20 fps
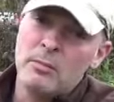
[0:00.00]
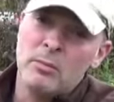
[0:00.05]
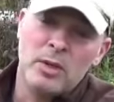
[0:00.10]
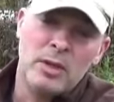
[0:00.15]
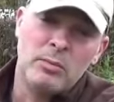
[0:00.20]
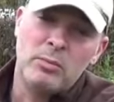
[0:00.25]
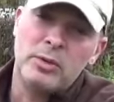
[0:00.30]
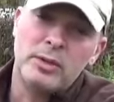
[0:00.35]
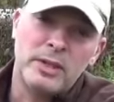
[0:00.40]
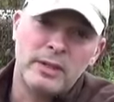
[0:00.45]

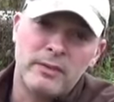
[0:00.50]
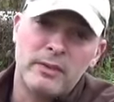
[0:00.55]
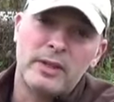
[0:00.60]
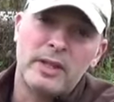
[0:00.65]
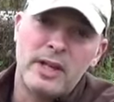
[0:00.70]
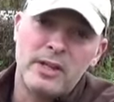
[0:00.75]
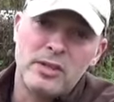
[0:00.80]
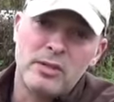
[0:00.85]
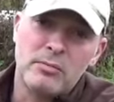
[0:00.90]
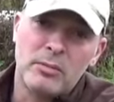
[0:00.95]
I put different
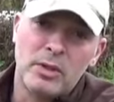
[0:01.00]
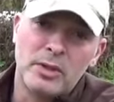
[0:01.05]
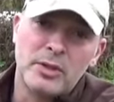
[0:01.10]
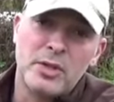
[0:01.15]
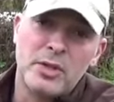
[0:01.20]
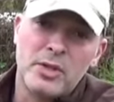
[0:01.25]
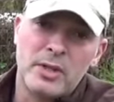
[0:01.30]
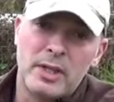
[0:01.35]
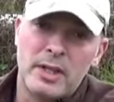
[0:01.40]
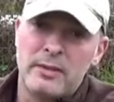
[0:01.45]
kinds of
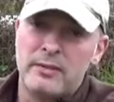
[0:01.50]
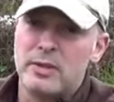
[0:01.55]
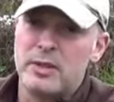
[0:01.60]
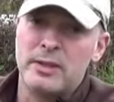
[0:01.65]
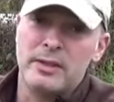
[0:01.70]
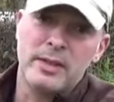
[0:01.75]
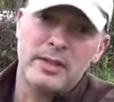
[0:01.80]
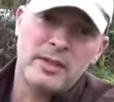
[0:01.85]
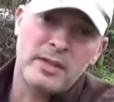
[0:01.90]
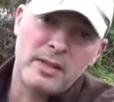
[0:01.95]
mulches on every
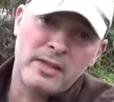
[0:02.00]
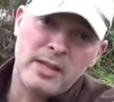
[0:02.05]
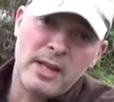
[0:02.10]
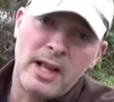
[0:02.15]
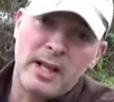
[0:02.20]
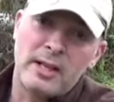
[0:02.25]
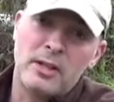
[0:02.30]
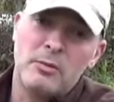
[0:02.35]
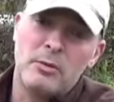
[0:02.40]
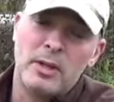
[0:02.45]
year, and that's
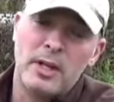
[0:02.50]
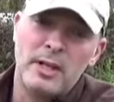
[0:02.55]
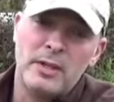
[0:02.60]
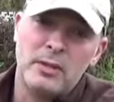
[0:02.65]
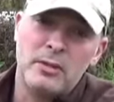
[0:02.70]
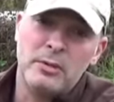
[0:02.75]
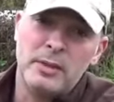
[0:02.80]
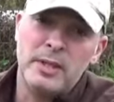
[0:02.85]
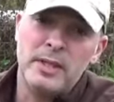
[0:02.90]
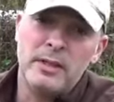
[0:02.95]
exactly what I
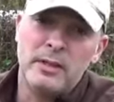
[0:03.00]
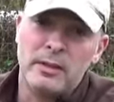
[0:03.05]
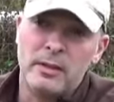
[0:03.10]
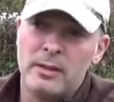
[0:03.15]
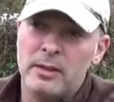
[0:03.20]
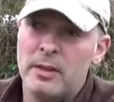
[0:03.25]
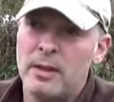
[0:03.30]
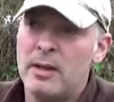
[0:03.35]
do here.